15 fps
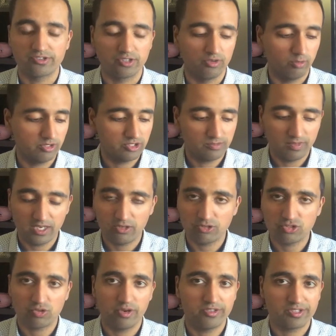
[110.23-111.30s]
So once you make your
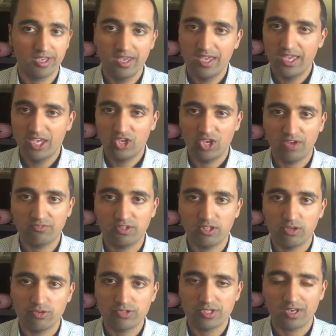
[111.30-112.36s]
choice, you have to
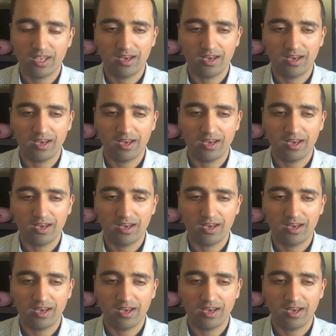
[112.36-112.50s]
use it.